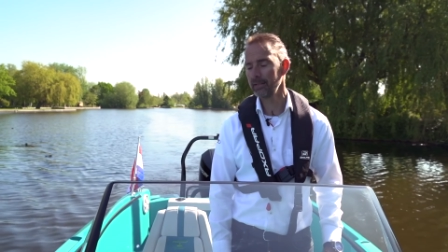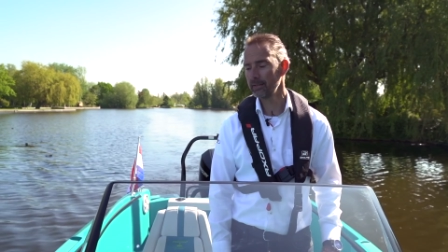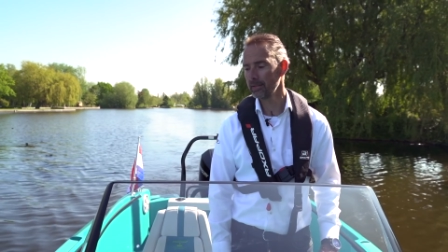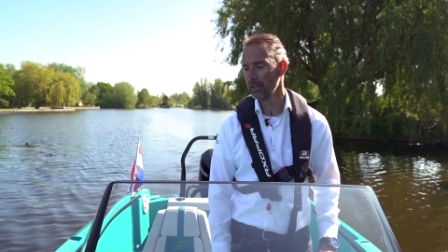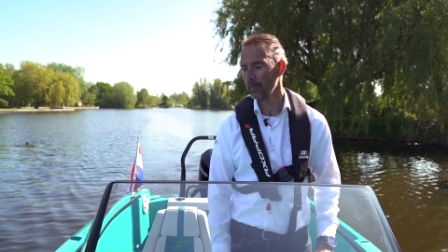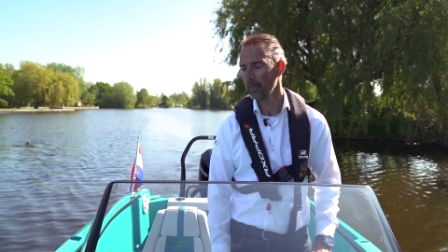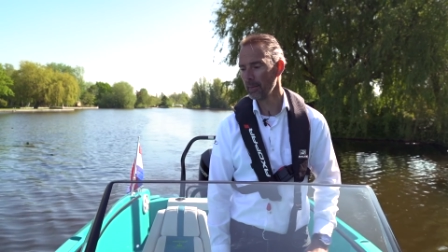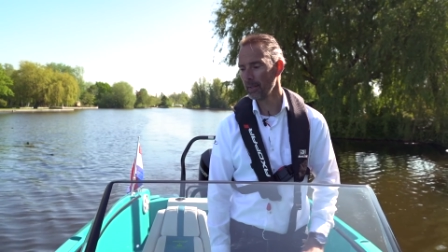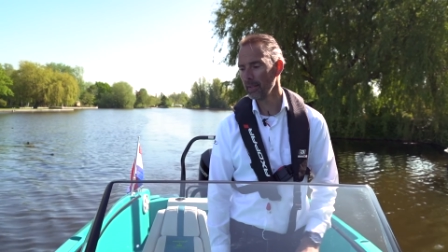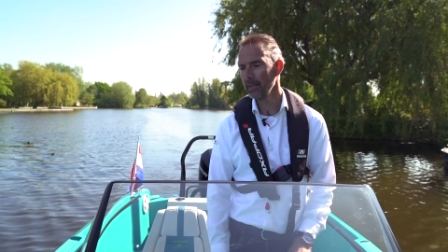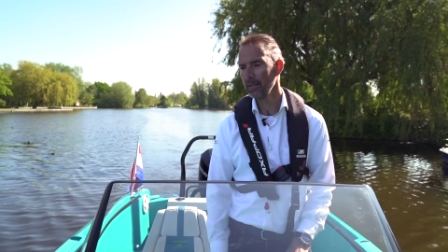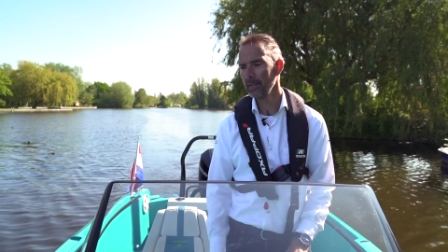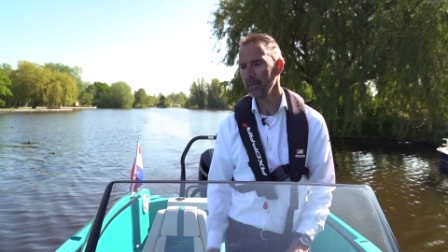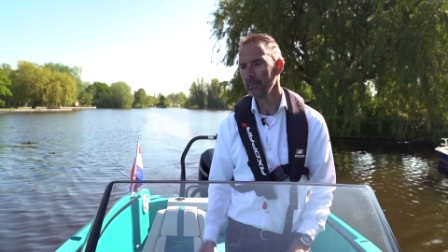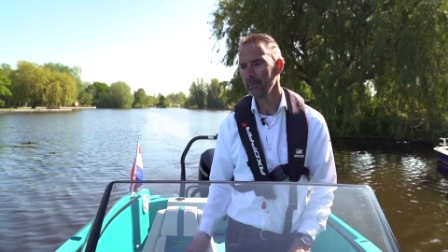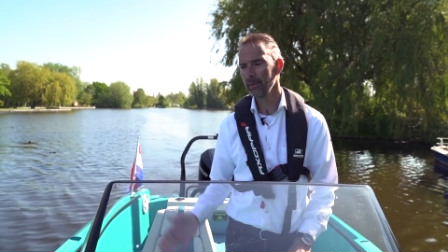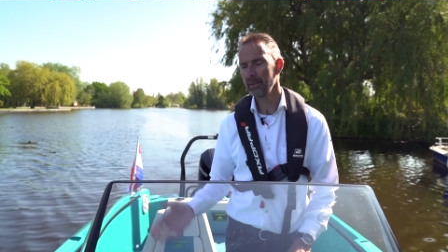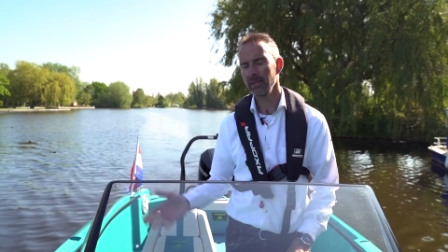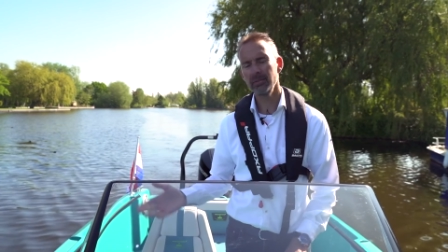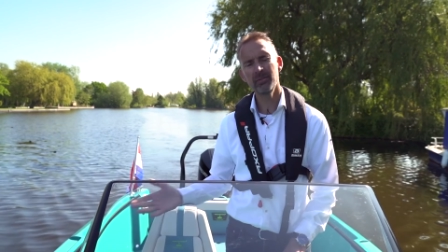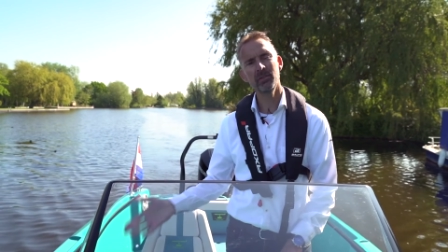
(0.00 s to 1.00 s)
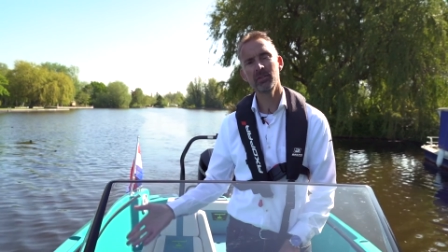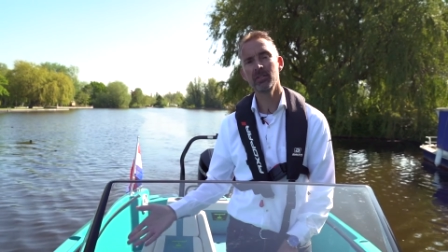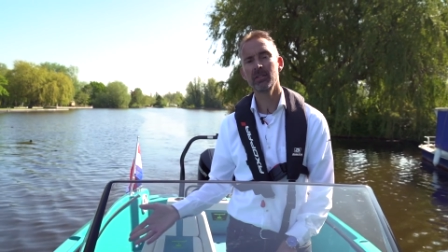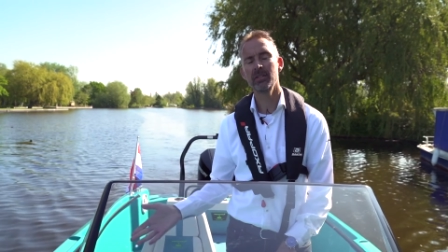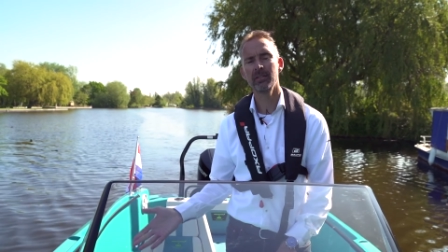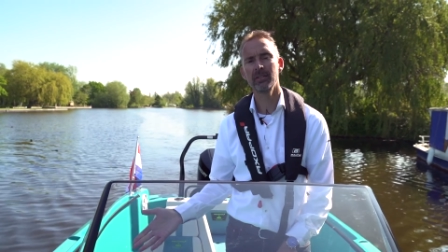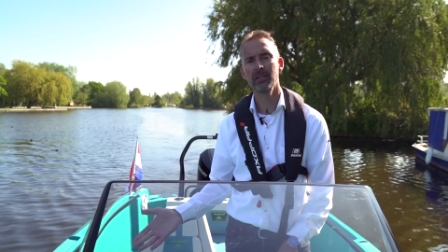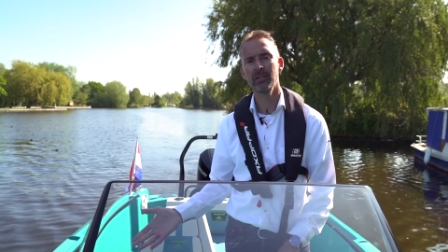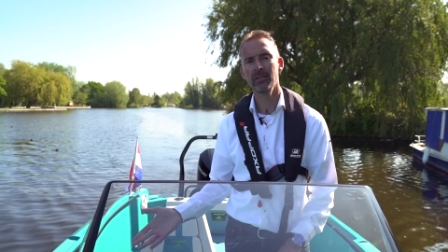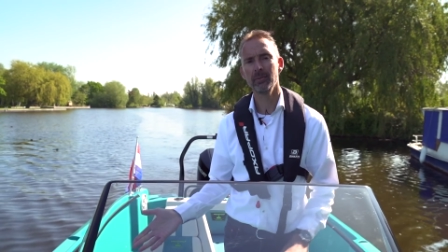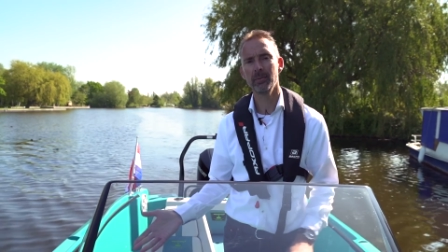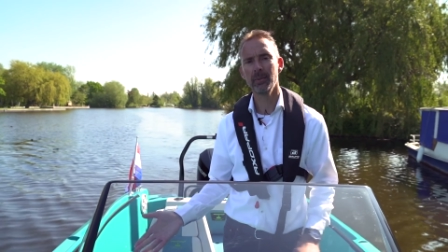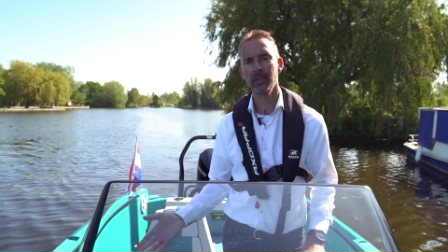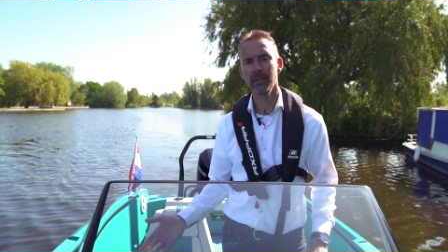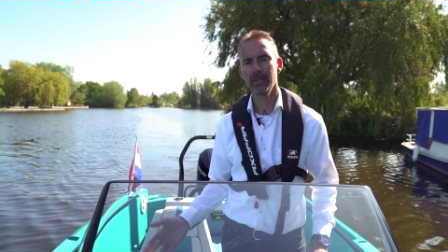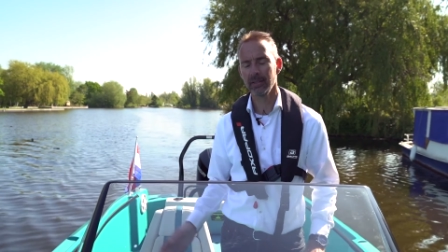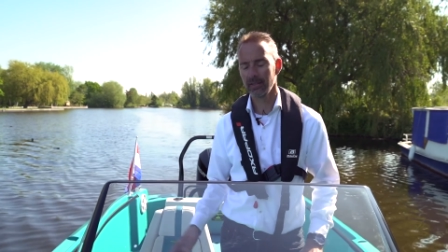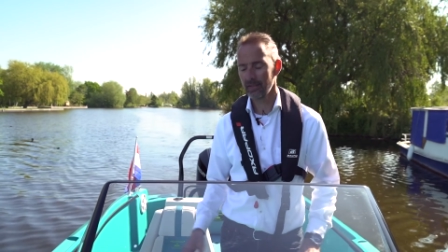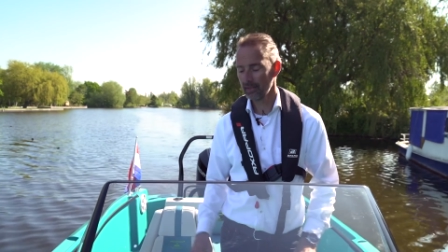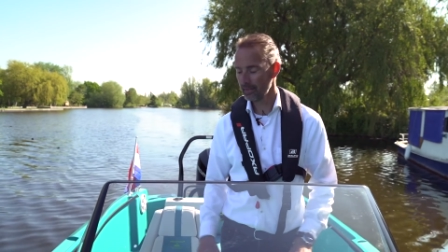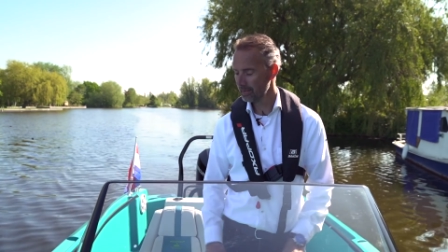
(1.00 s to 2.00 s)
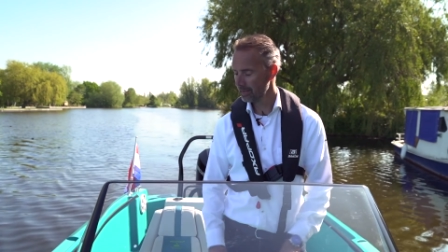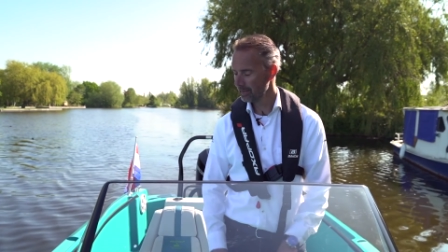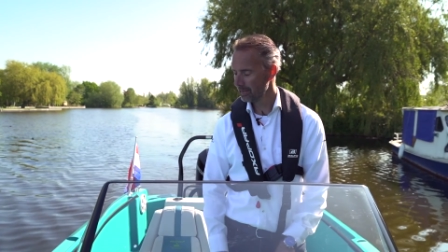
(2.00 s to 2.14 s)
something. But if you see it on the water,